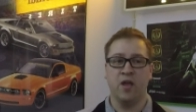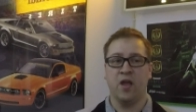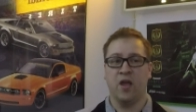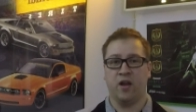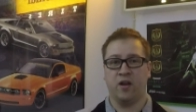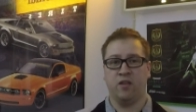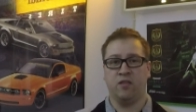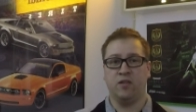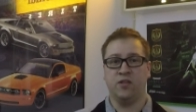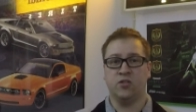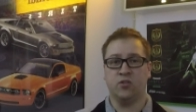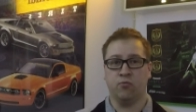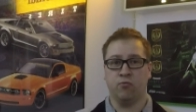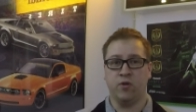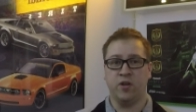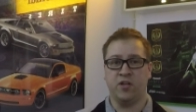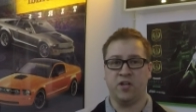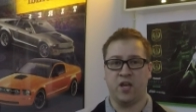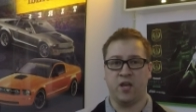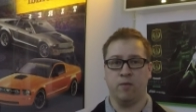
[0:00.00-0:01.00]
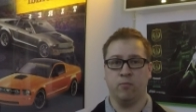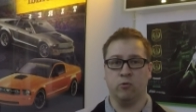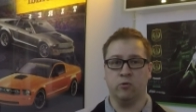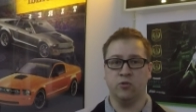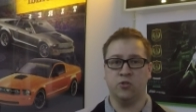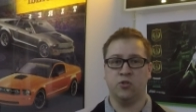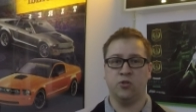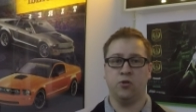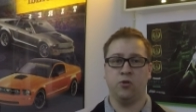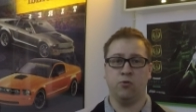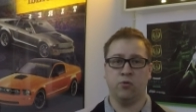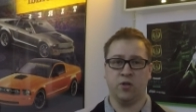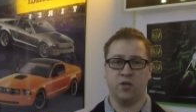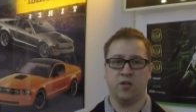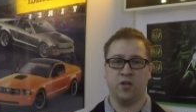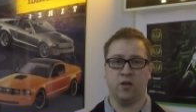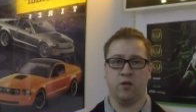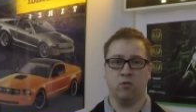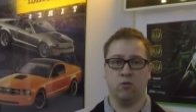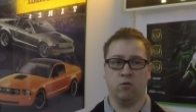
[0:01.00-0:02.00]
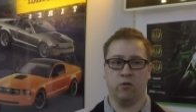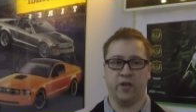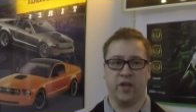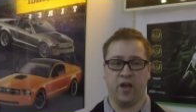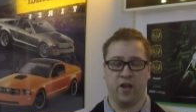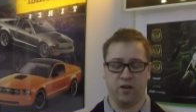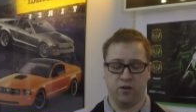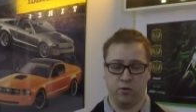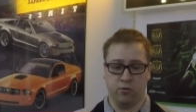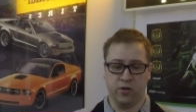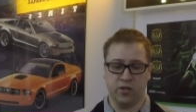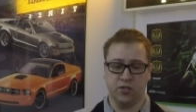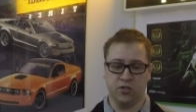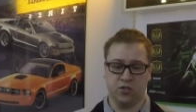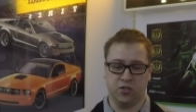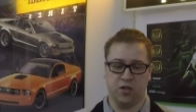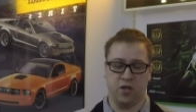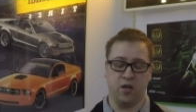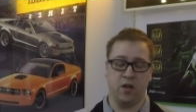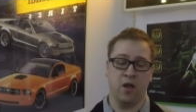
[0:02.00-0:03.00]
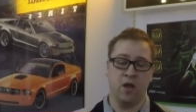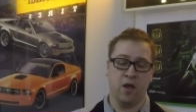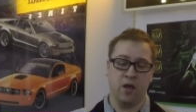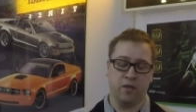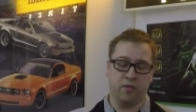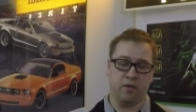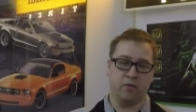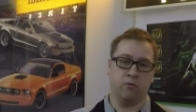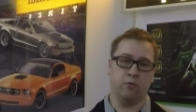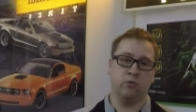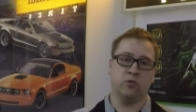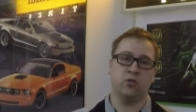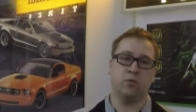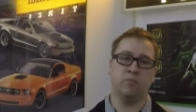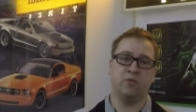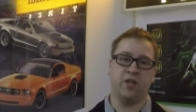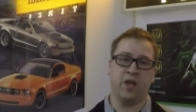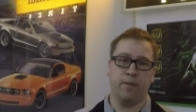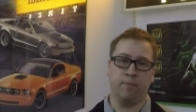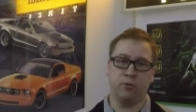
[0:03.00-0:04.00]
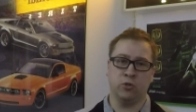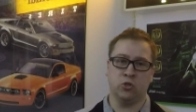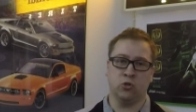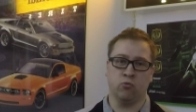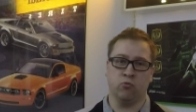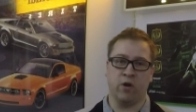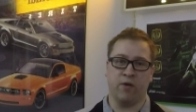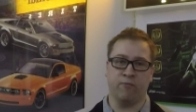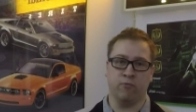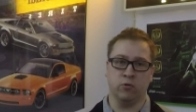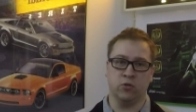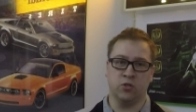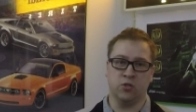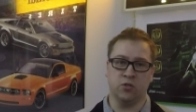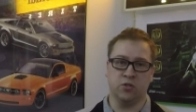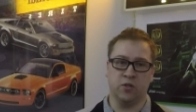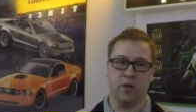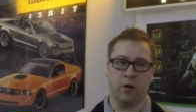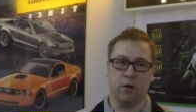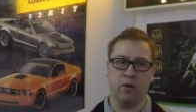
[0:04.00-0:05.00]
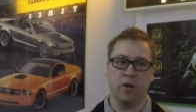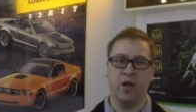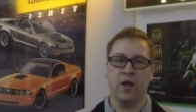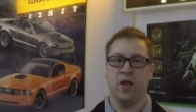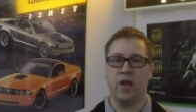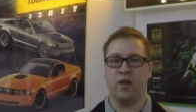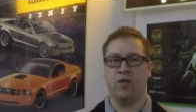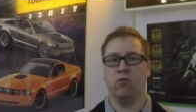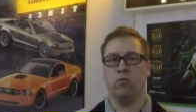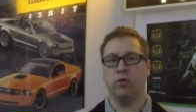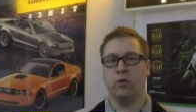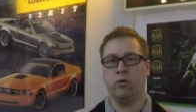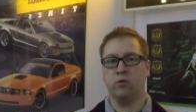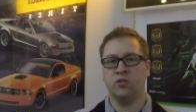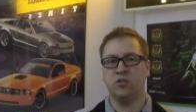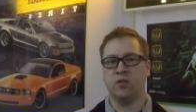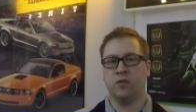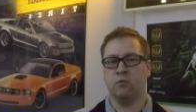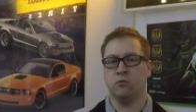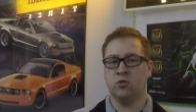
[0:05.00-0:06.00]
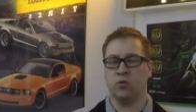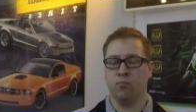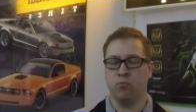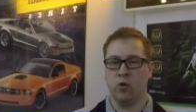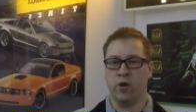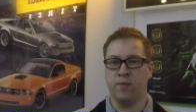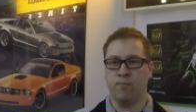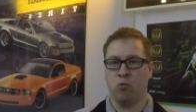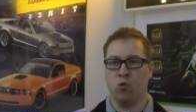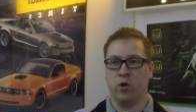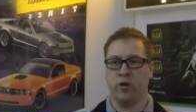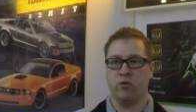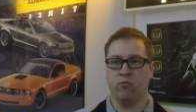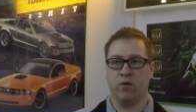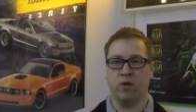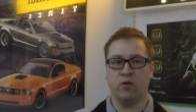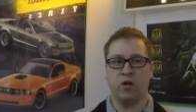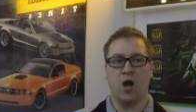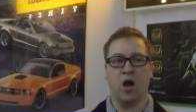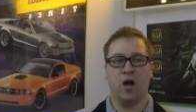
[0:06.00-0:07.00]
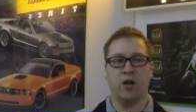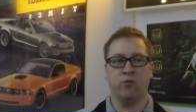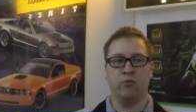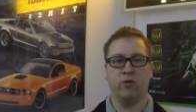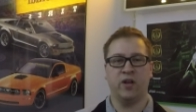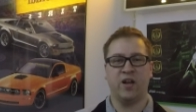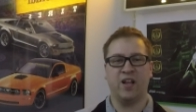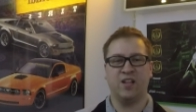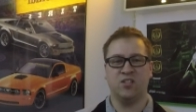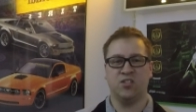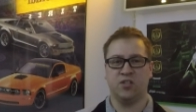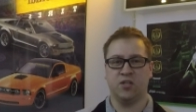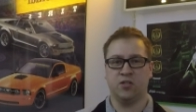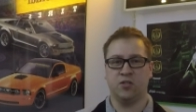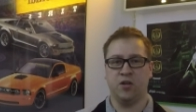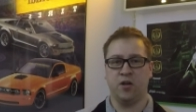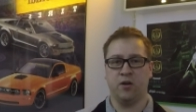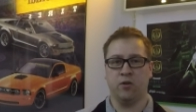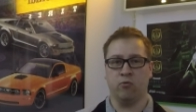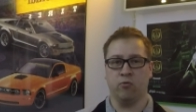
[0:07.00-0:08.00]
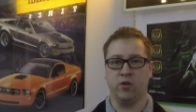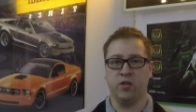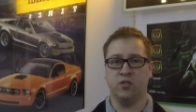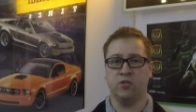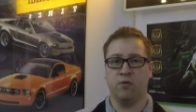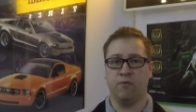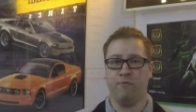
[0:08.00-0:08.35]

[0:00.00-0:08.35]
And in these three tables, you can take a look at and you can see that there are some temperature references there. And you'll notice that there's a breakpoint around 160 degrees